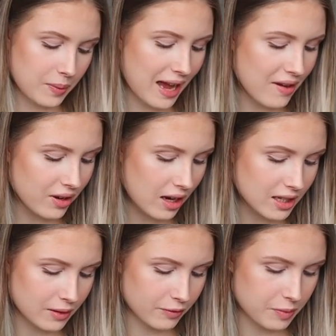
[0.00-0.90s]
So I have a
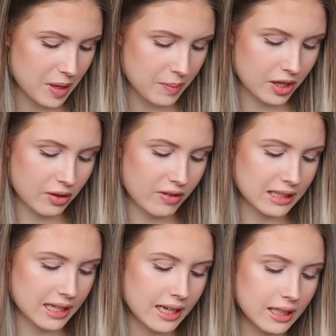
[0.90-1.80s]
cardigan from Pimkie
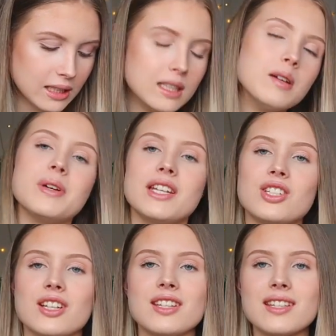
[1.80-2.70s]
already, but it's
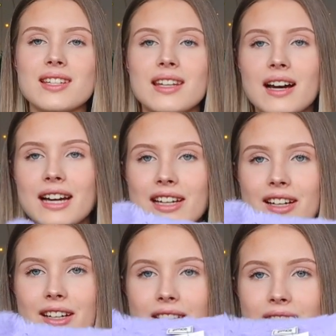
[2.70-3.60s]
just this
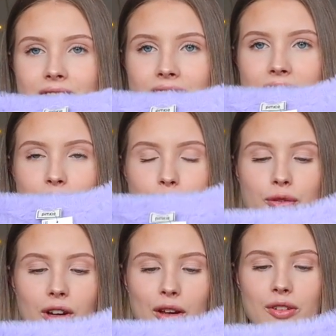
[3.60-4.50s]
lilac
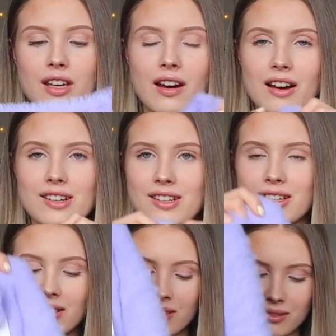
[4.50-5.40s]
fluffy
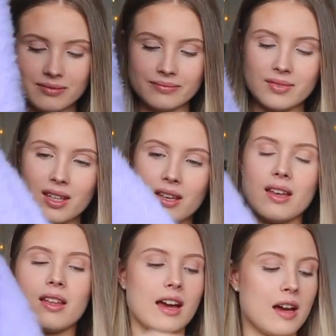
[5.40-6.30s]
cardigan.
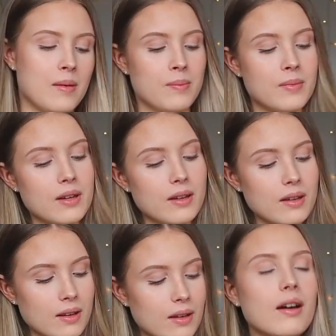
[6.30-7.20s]
Oh
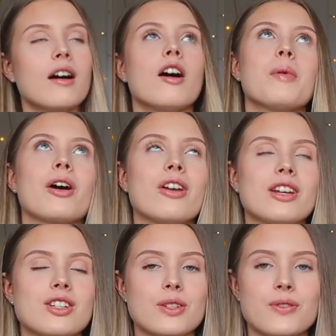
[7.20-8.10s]
my God,
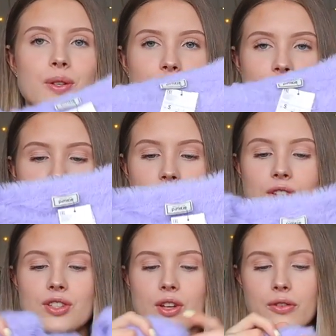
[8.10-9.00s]
it just feels
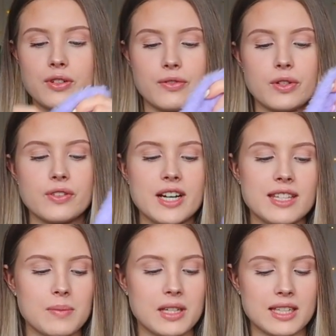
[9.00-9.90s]
so soft. It feels very
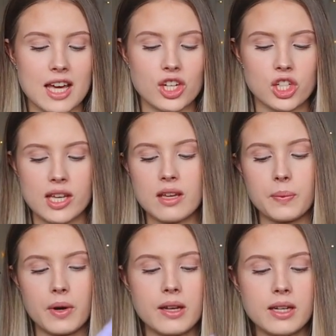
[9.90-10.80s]
similar to that Shein
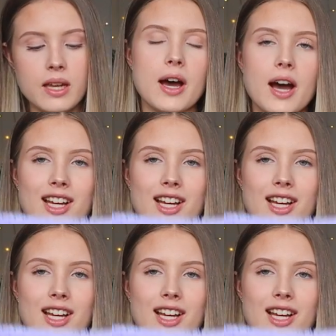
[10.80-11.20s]
one, but